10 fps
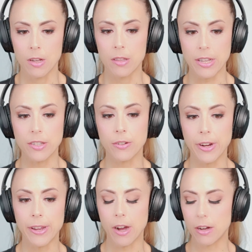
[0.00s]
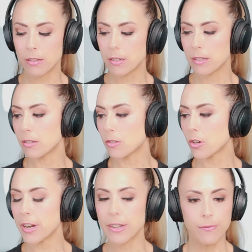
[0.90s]
That's great. I'll
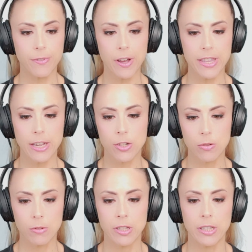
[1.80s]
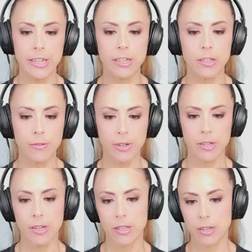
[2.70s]
try to find that tool and link to
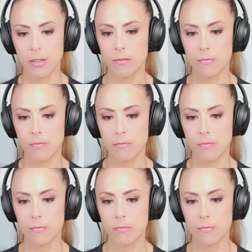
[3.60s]
it in the